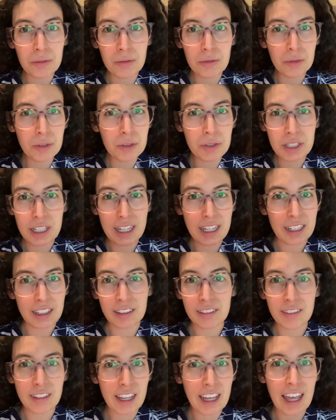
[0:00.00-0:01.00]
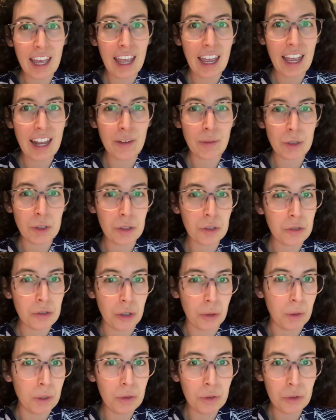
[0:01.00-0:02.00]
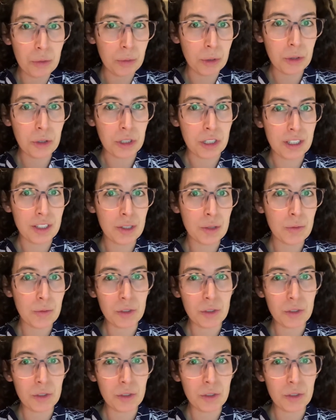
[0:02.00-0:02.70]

routine and was just going through motions,